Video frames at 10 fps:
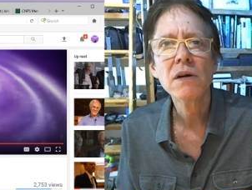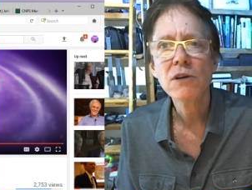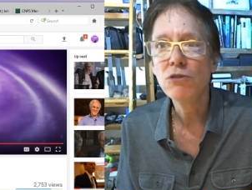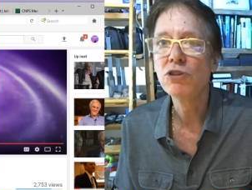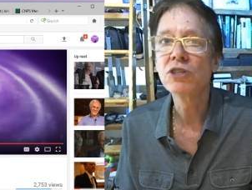
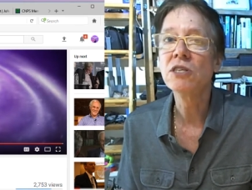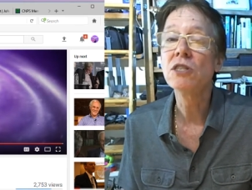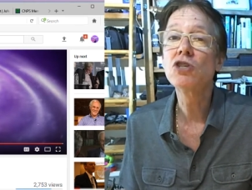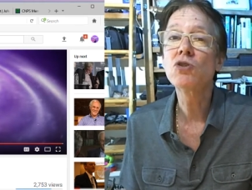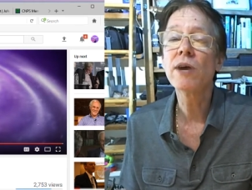You just see
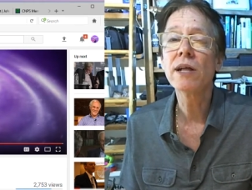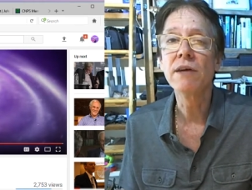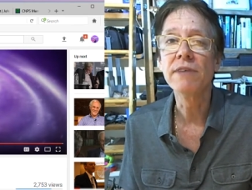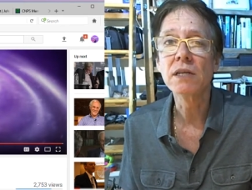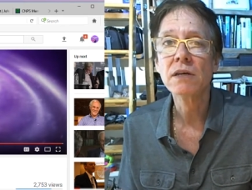the trail
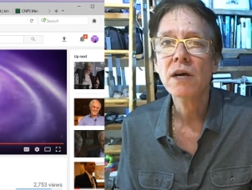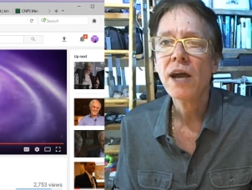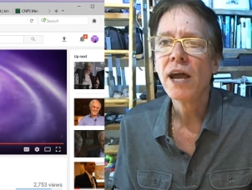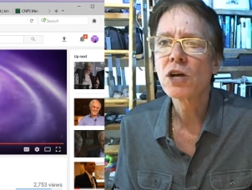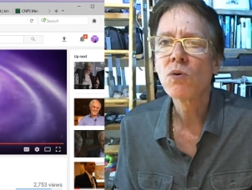of it.
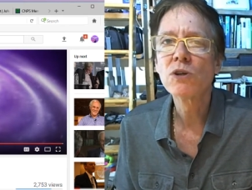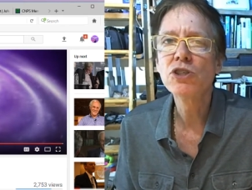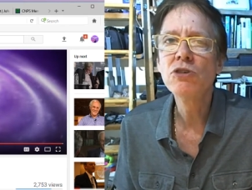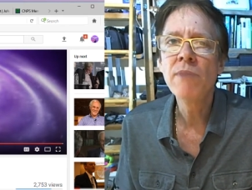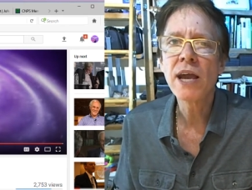And of course,
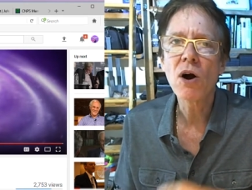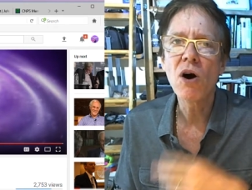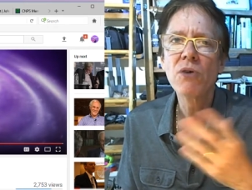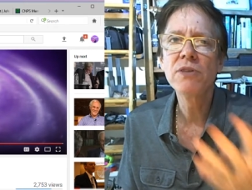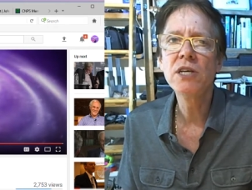you make
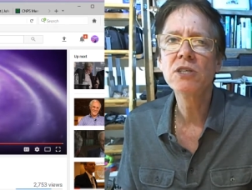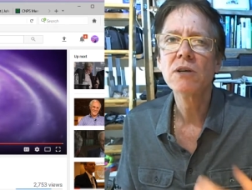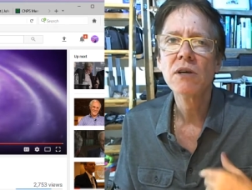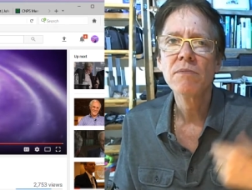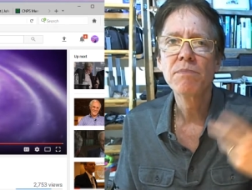all
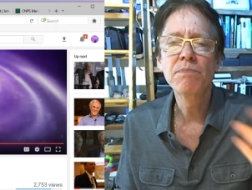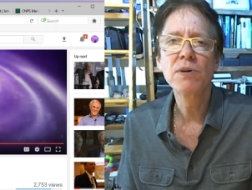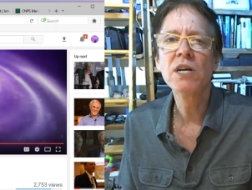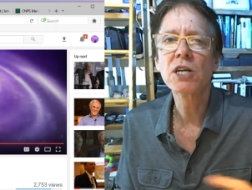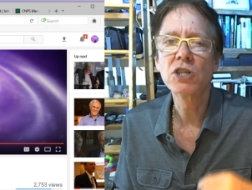these
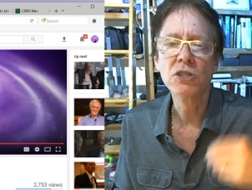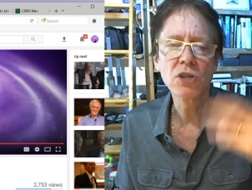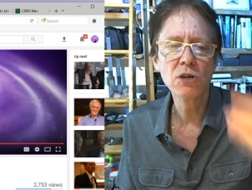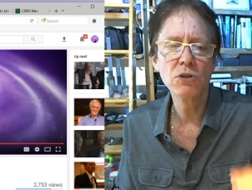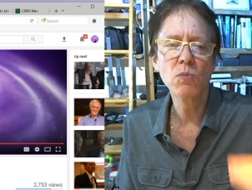predictions.
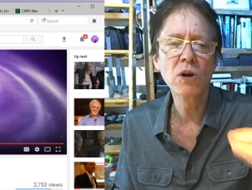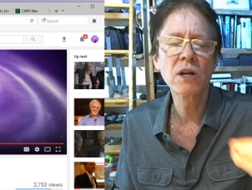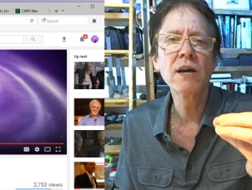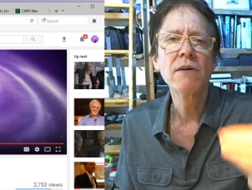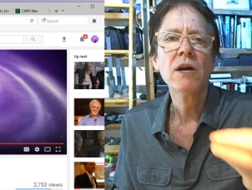Uh, we're
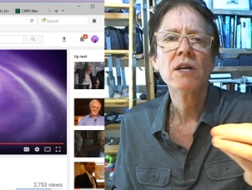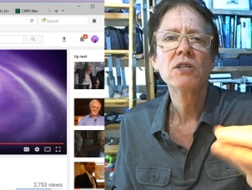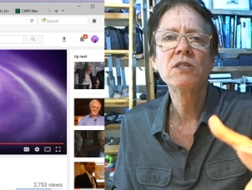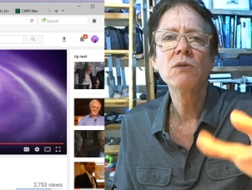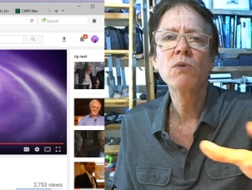gonna
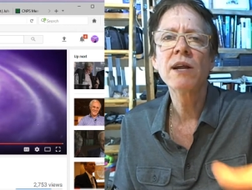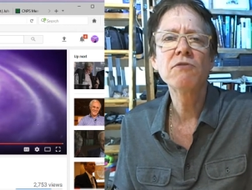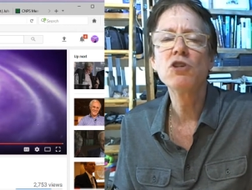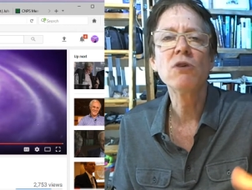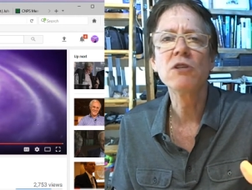see. We're gonna have
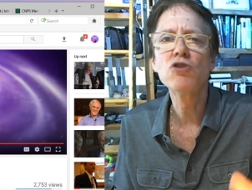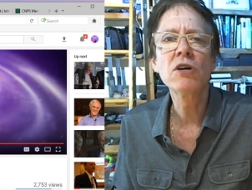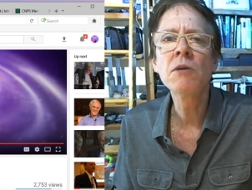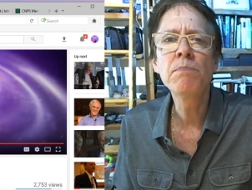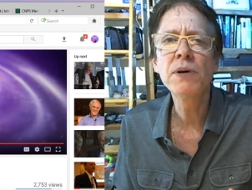to do a
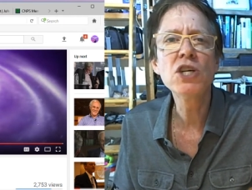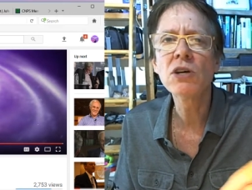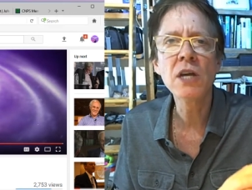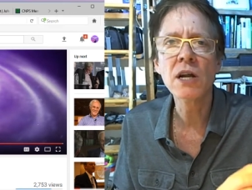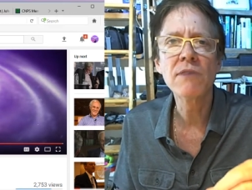trillion
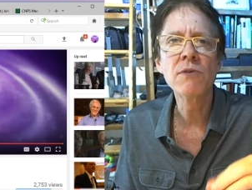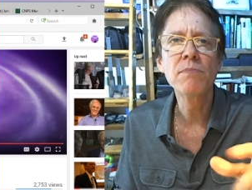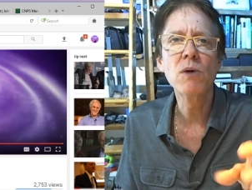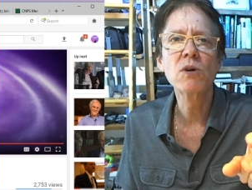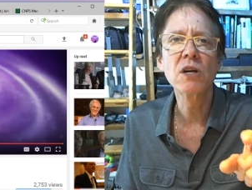pajillion of them,
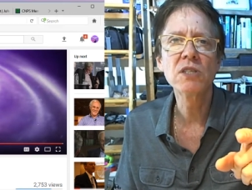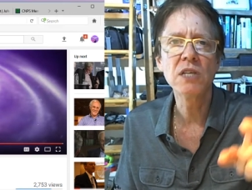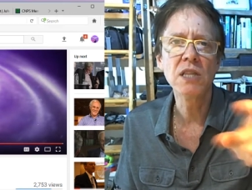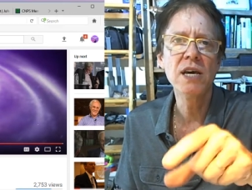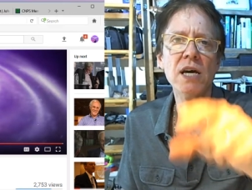but we're gonna
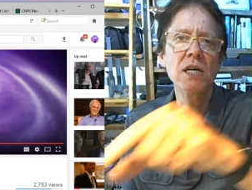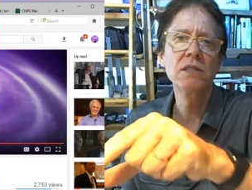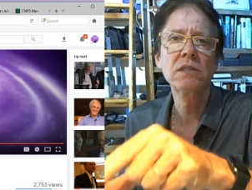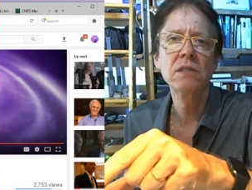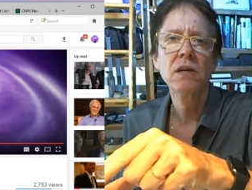see
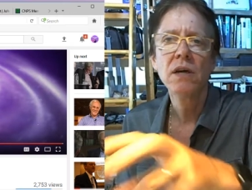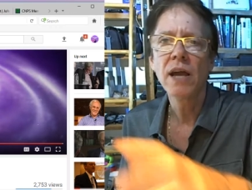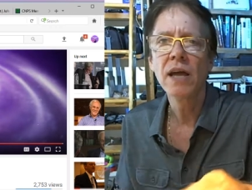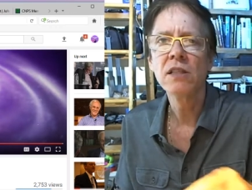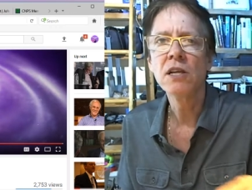this,
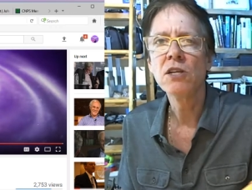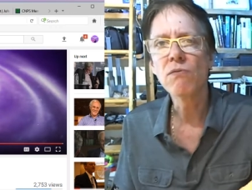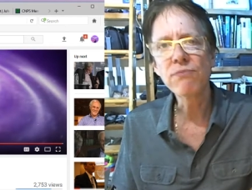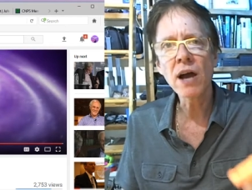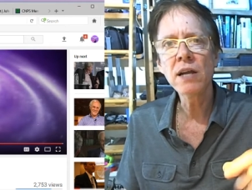and then you
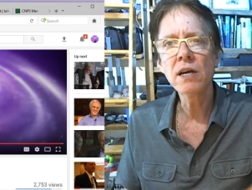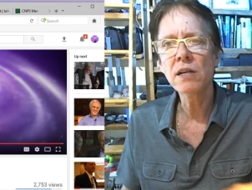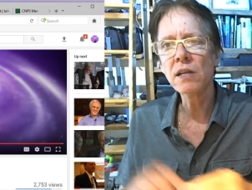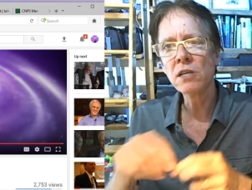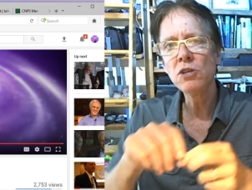find it,
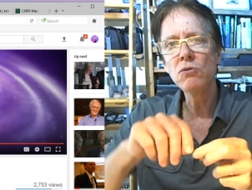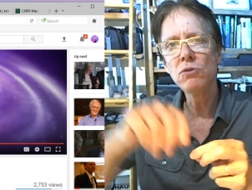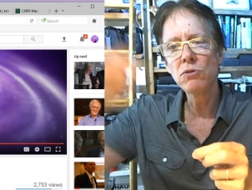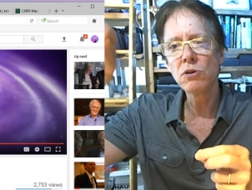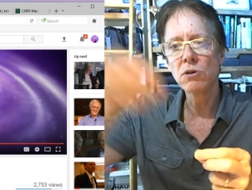and then you
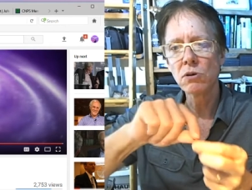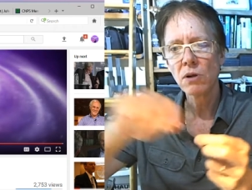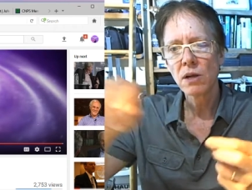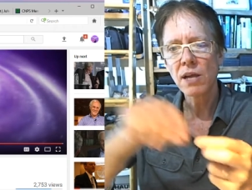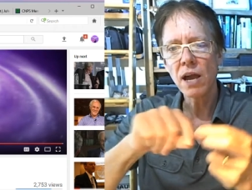do your
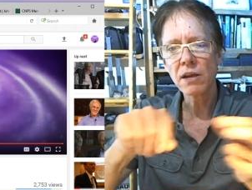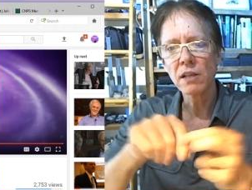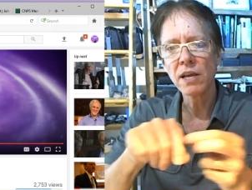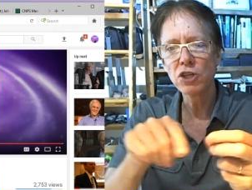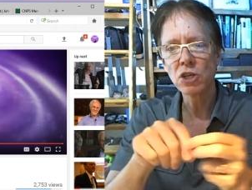
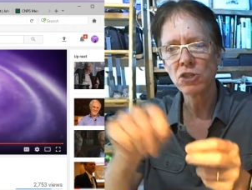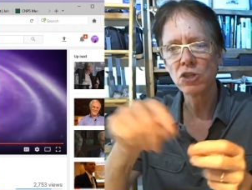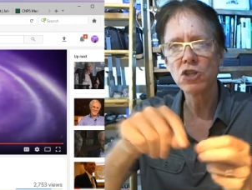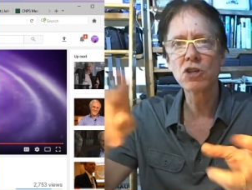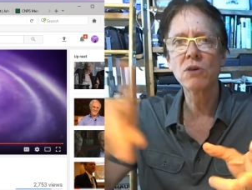calculations
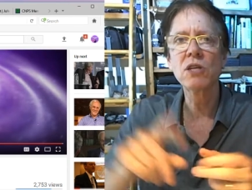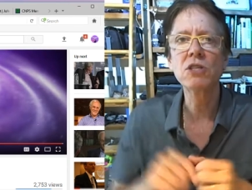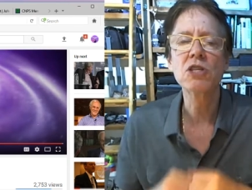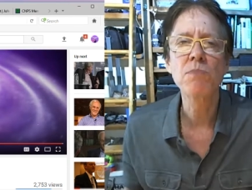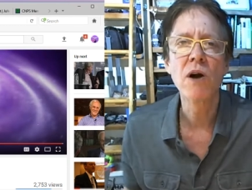and show that
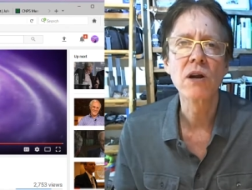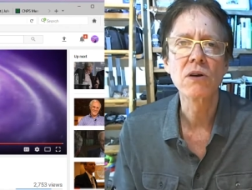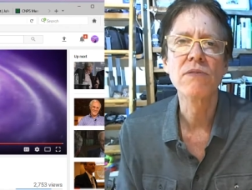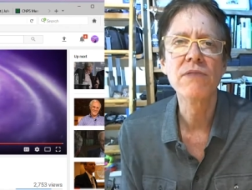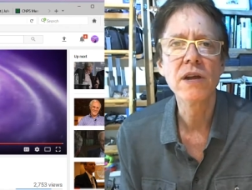this
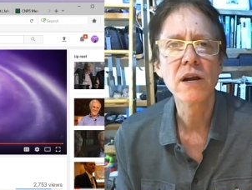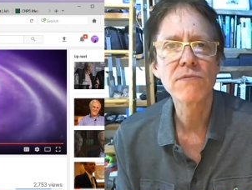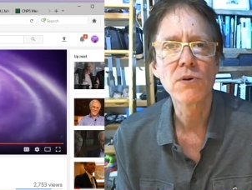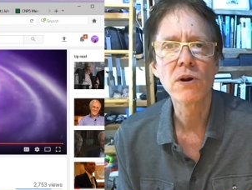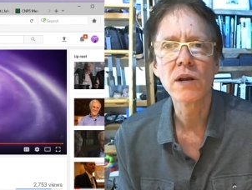particle,
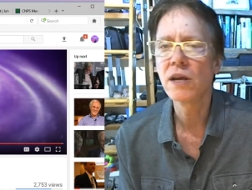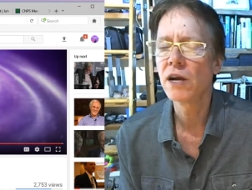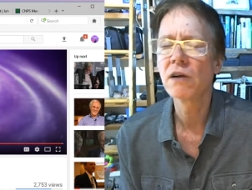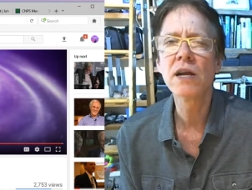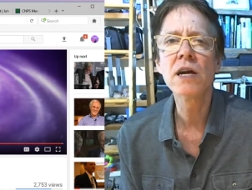therefore,
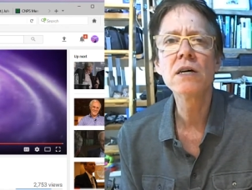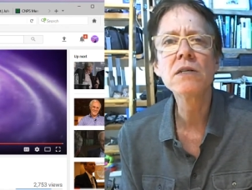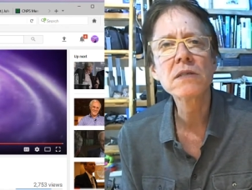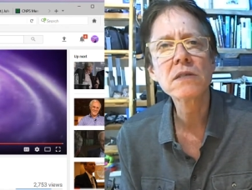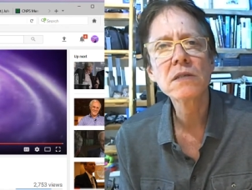there it is.